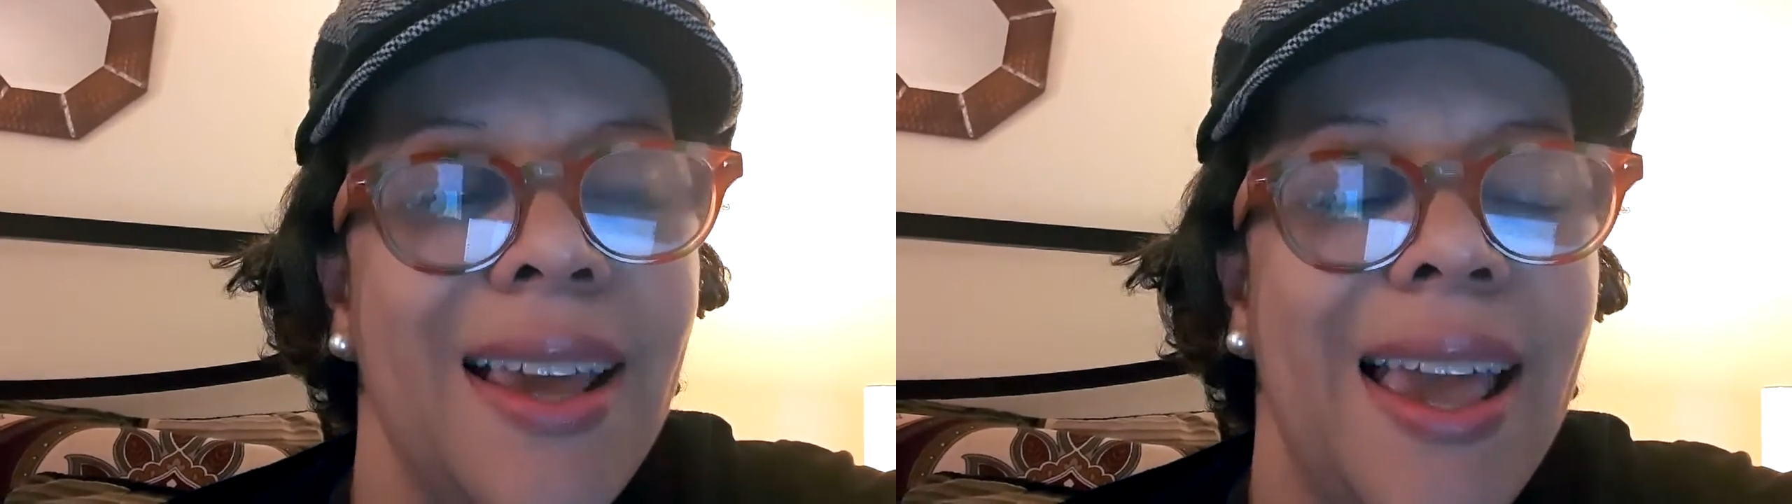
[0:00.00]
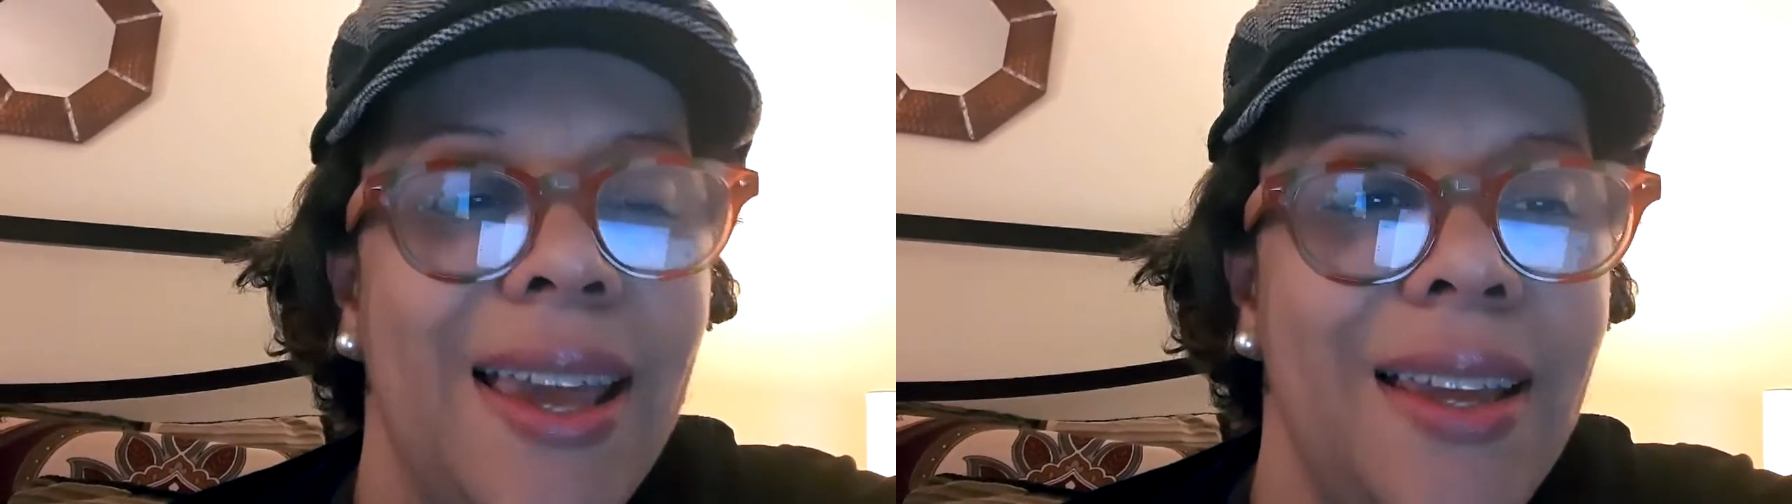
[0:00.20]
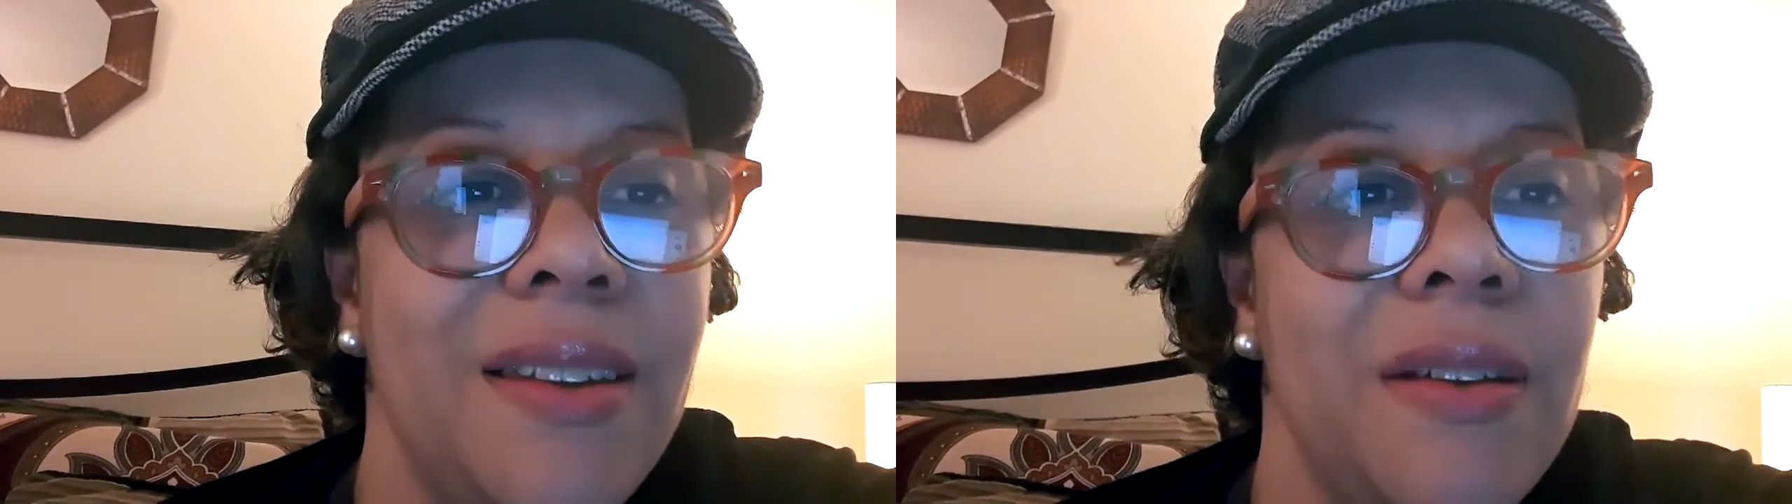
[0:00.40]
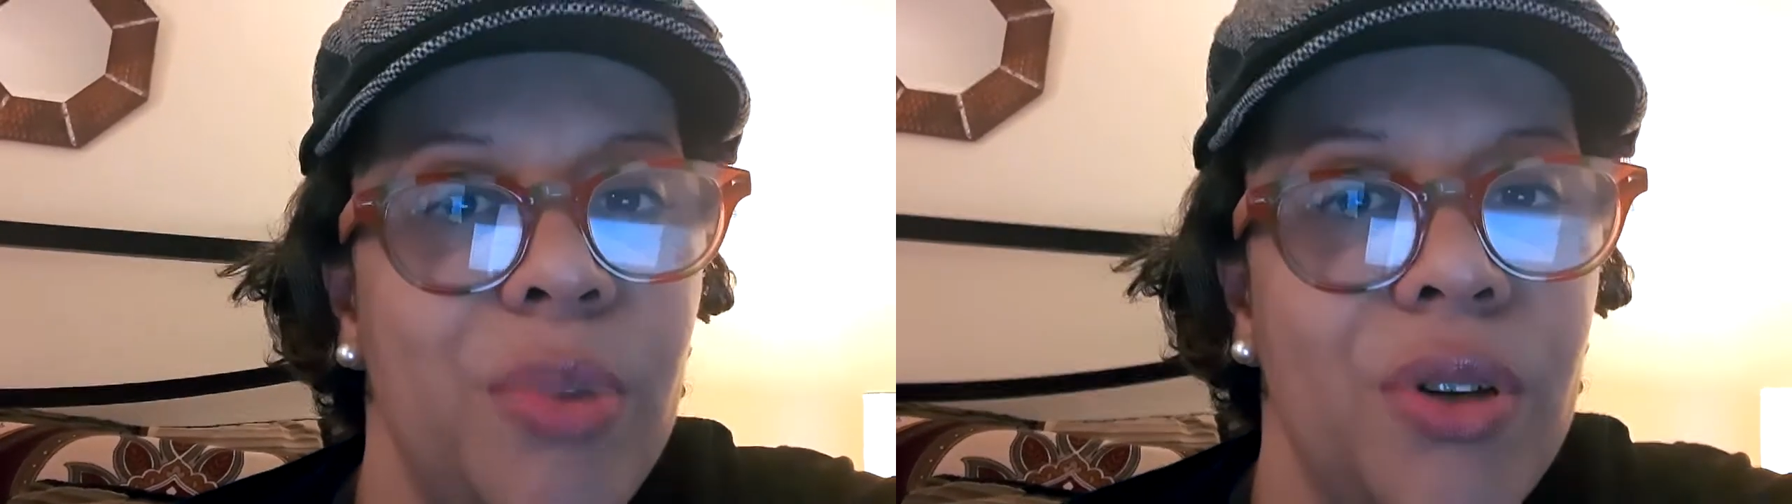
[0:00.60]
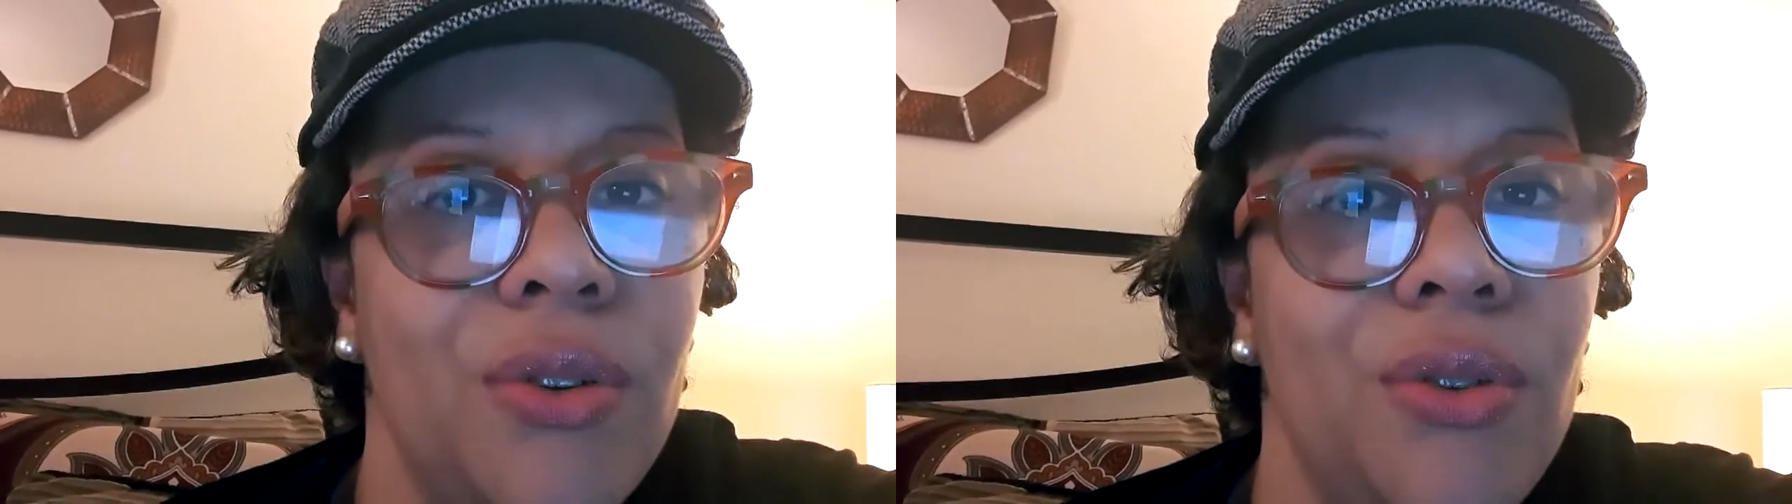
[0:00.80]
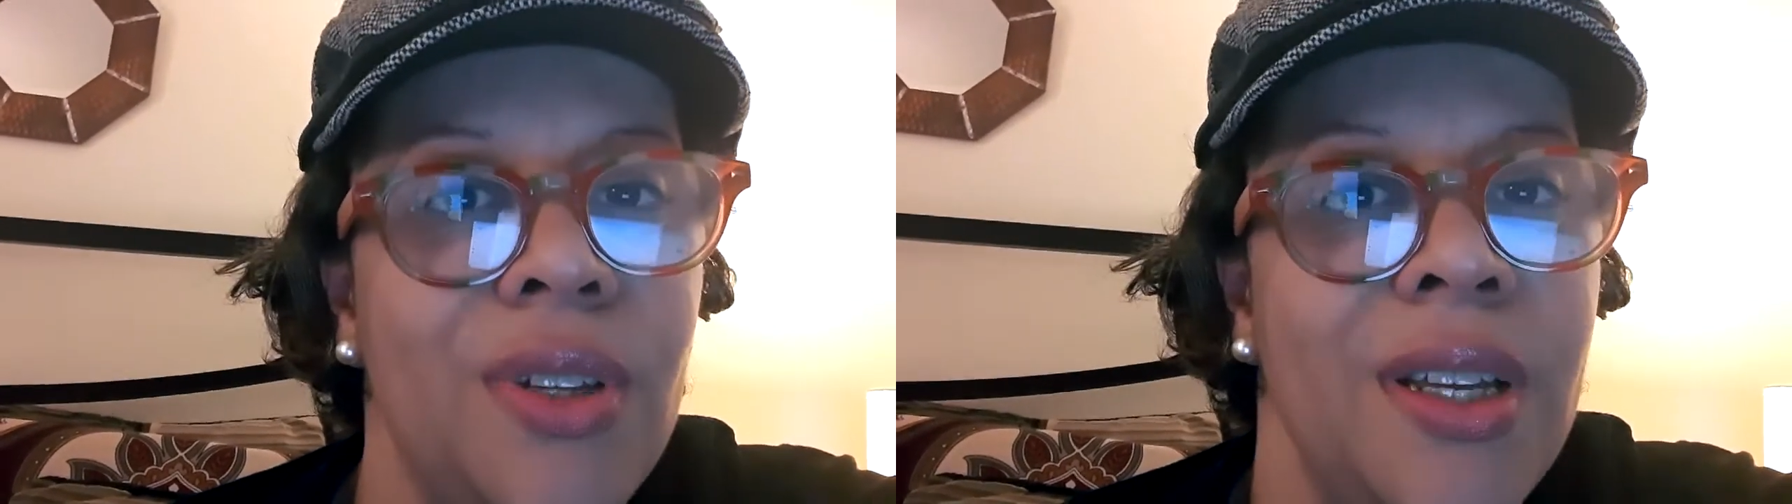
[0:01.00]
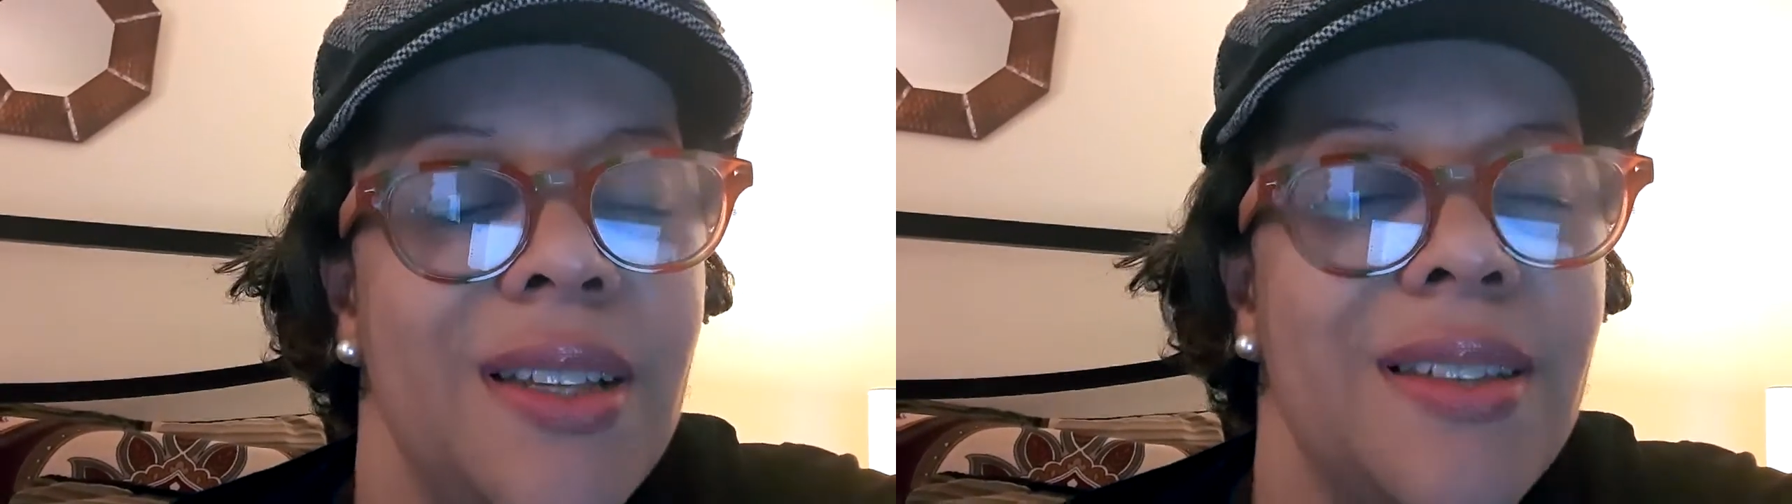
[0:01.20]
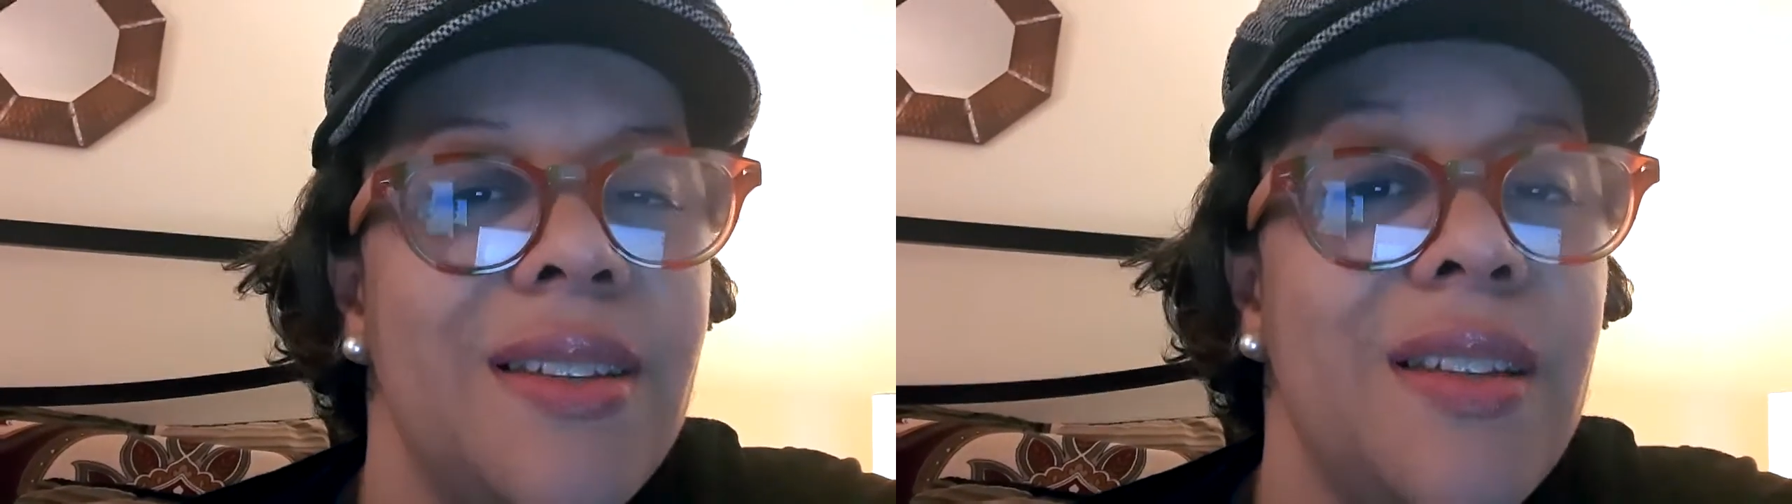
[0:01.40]
atypical
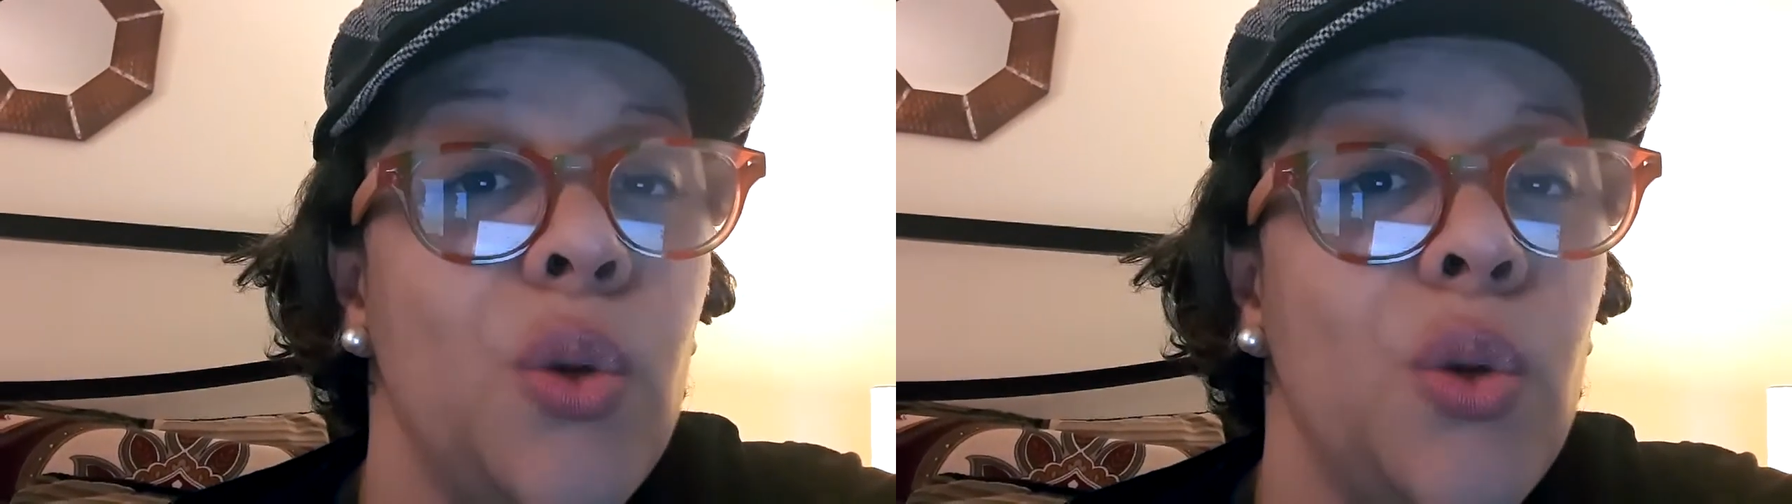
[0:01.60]
since in